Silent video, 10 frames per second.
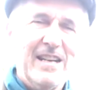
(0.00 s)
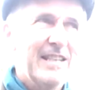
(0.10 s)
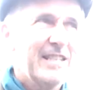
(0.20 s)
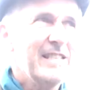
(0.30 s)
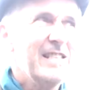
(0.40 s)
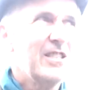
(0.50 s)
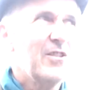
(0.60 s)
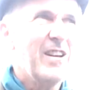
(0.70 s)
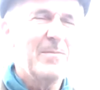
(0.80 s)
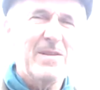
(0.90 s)
suddenly you're
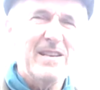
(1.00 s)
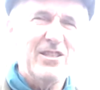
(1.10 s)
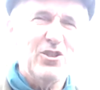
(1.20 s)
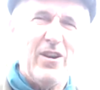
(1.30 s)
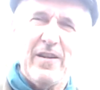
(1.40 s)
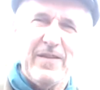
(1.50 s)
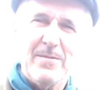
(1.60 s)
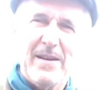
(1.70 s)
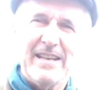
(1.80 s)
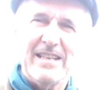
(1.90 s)
surrounded by traffic
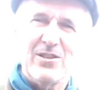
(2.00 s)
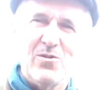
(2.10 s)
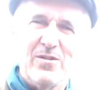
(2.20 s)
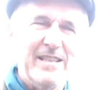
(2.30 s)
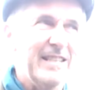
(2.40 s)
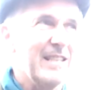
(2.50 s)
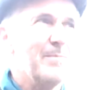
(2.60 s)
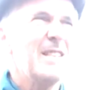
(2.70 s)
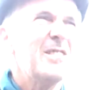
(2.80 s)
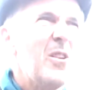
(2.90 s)
making noise and
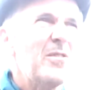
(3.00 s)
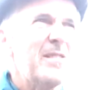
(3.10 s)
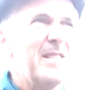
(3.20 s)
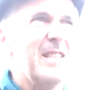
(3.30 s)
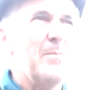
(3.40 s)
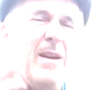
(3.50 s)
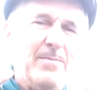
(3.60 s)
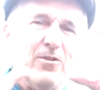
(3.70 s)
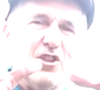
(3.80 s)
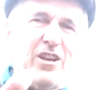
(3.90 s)
McDonald's and people
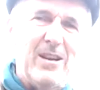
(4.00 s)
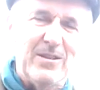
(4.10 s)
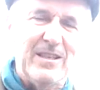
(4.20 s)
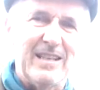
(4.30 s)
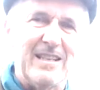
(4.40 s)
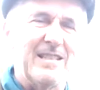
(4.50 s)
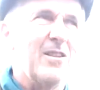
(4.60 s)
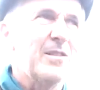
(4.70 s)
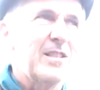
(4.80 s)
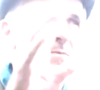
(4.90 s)
shouting and
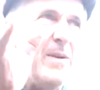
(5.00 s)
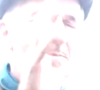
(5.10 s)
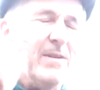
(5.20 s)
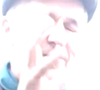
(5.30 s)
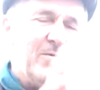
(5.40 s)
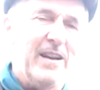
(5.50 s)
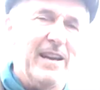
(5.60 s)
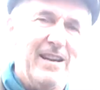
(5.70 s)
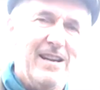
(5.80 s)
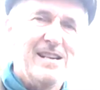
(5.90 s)
lots of people
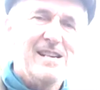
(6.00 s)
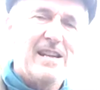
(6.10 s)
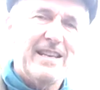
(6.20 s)
everywhere.